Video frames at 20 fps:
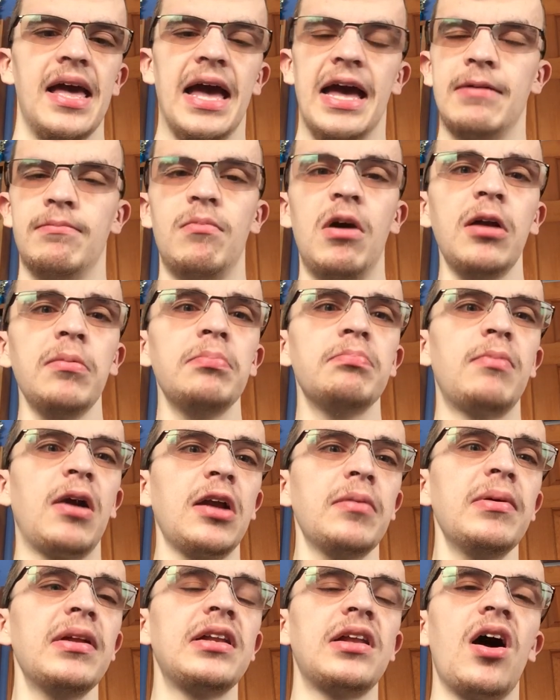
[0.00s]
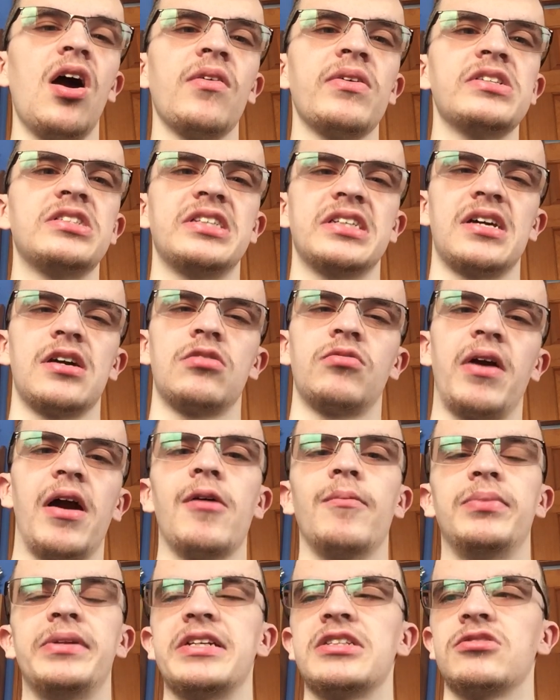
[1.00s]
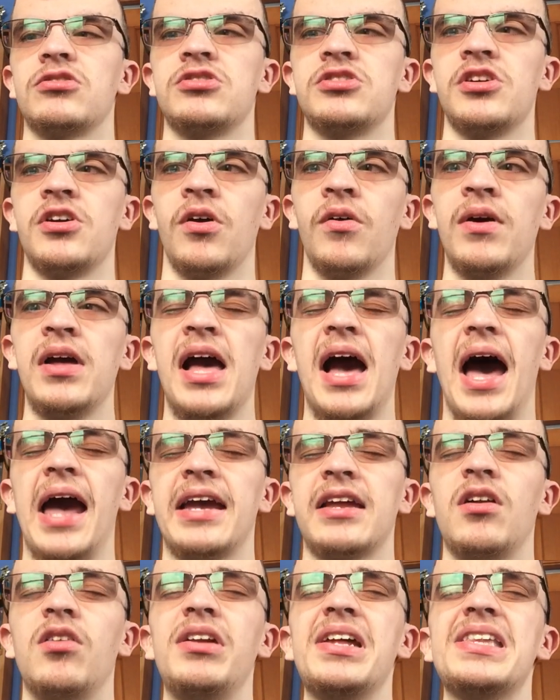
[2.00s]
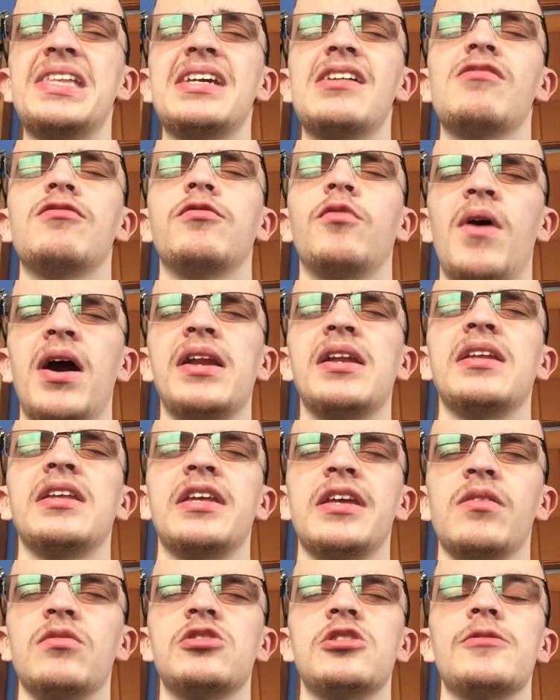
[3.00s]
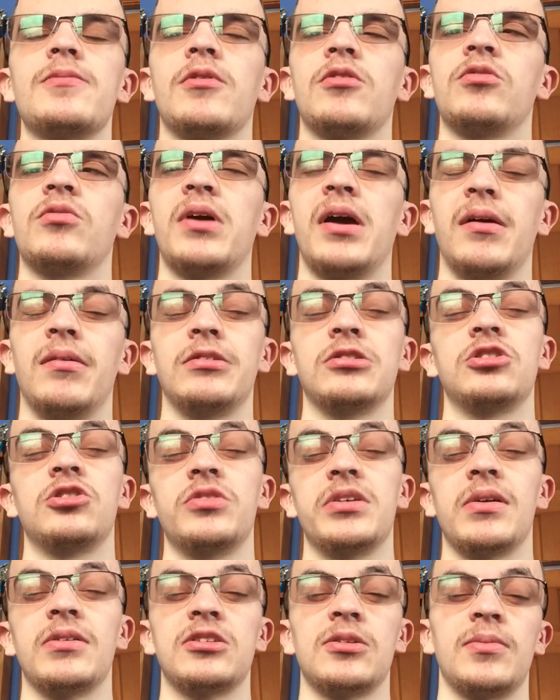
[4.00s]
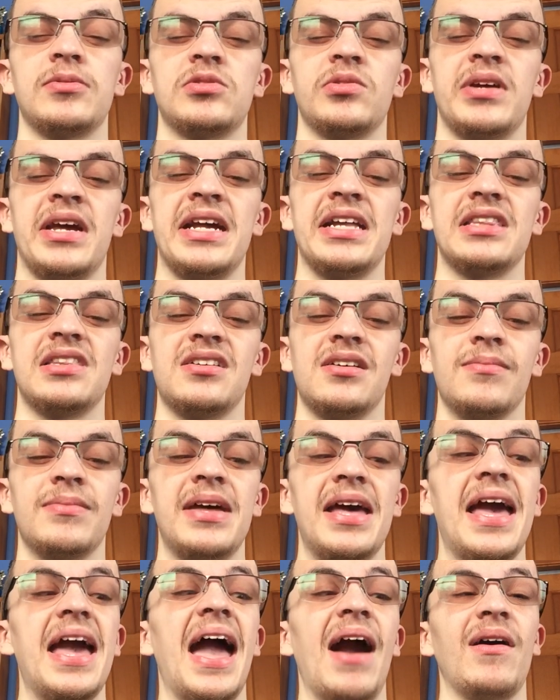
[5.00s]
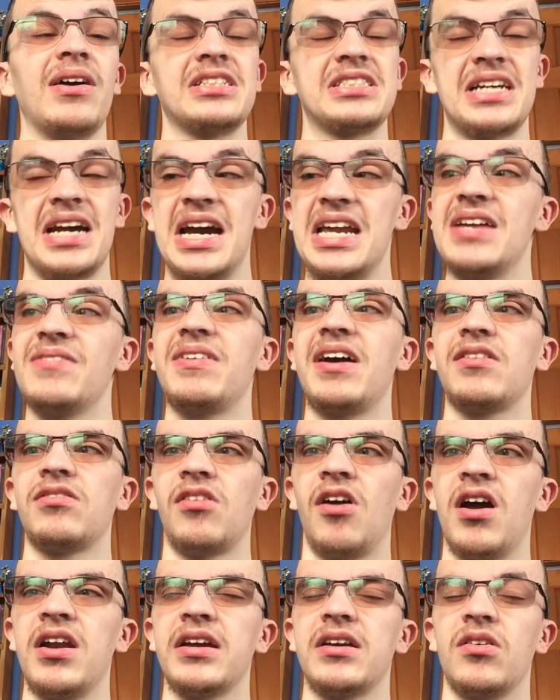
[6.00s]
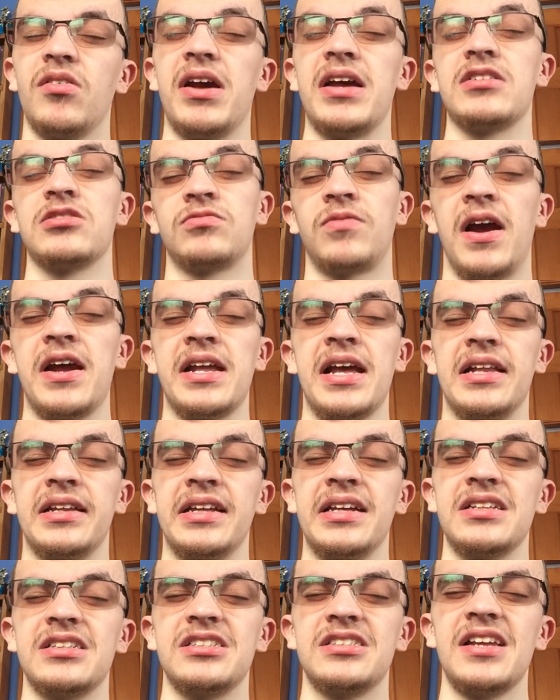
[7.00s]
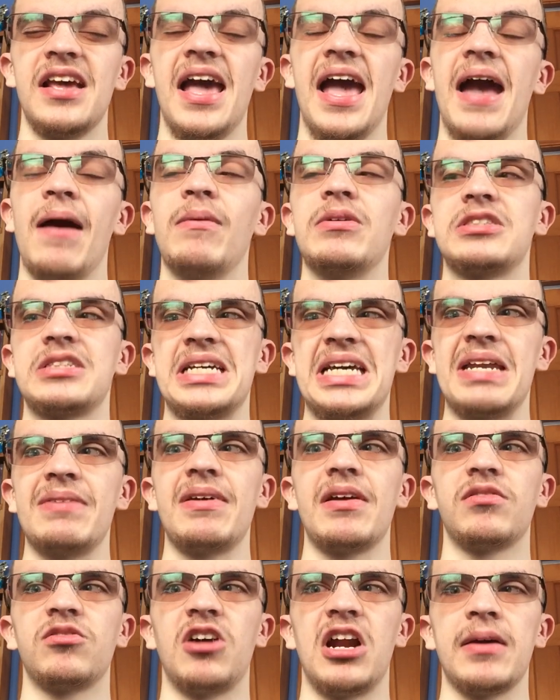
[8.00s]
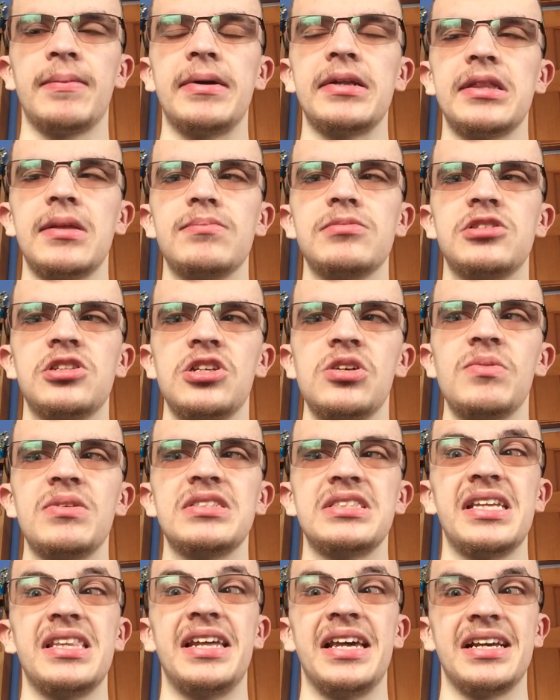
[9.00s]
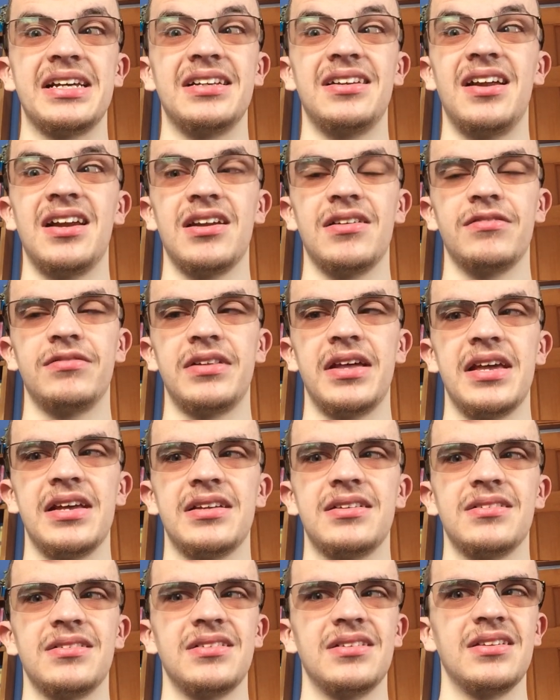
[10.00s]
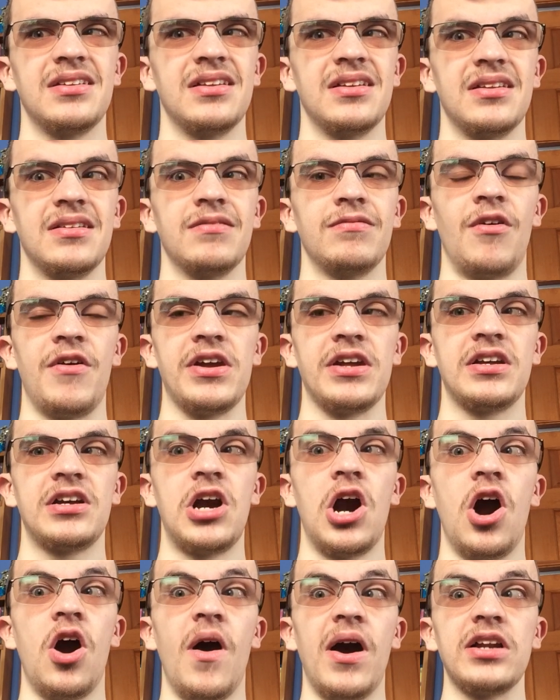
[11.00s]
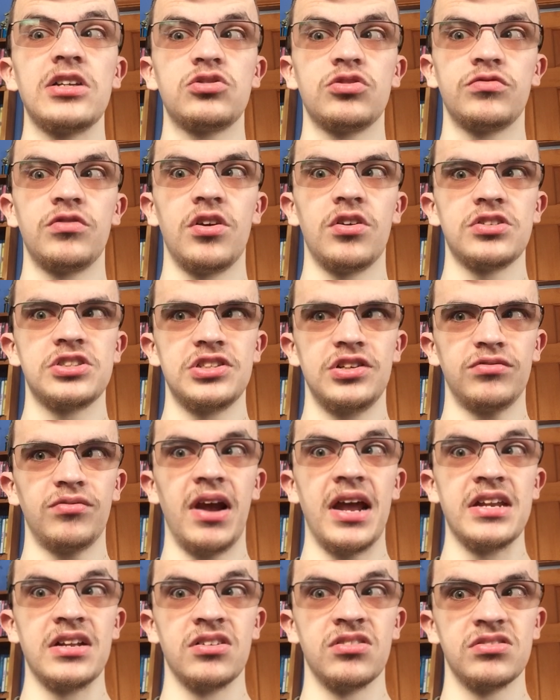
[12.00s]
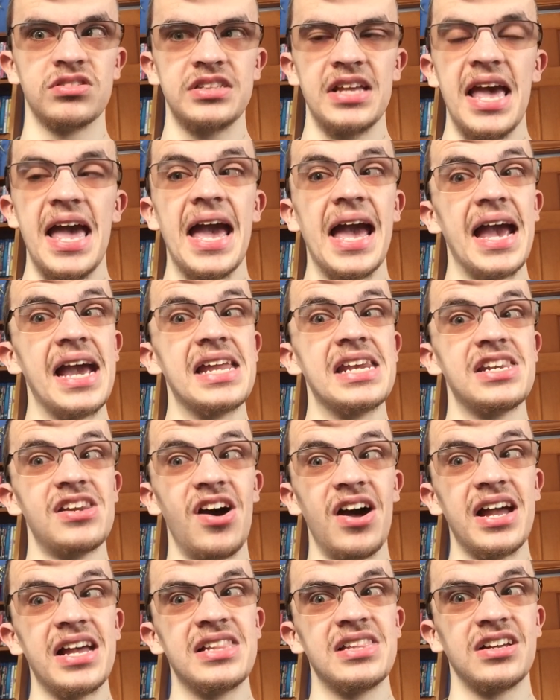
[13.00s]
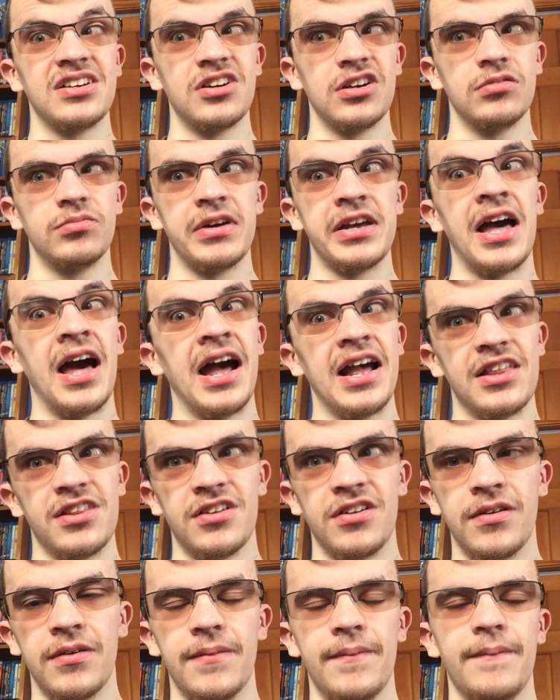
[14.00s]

And Mark Millar is like a crowd pleaser too. I can only think of one YouTuber who, well, two YouTubers who hate them. And it was kind of ironic who hates writing, at least. And what's kind of ironic about them too is they like a lot of like very controversial writers, and not in the good way either.